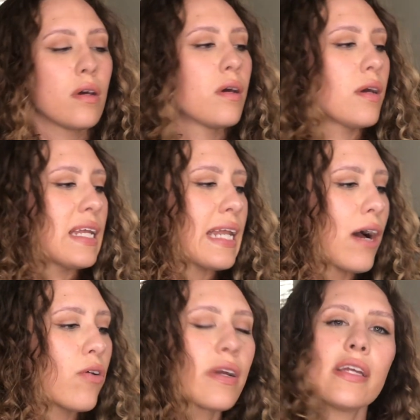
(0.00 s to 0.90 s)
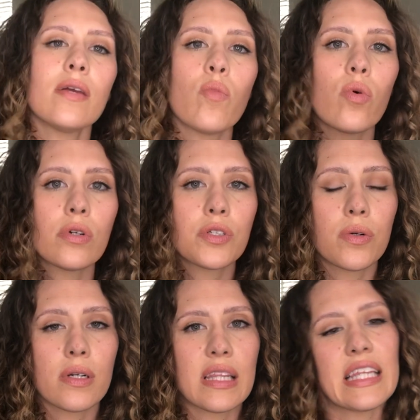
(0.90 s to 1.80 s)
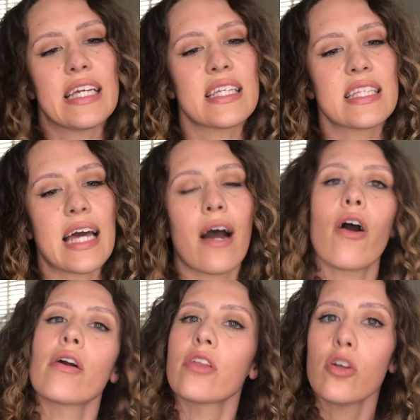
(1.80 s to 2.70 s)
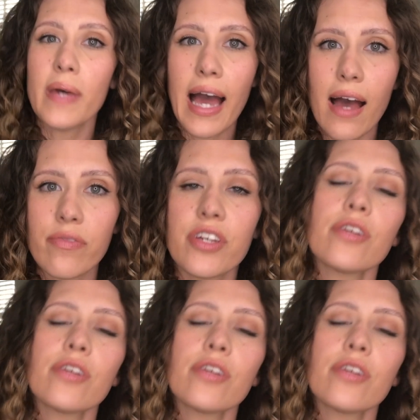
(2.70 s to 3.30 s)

Now, getting more toward things that are a little bit heavier,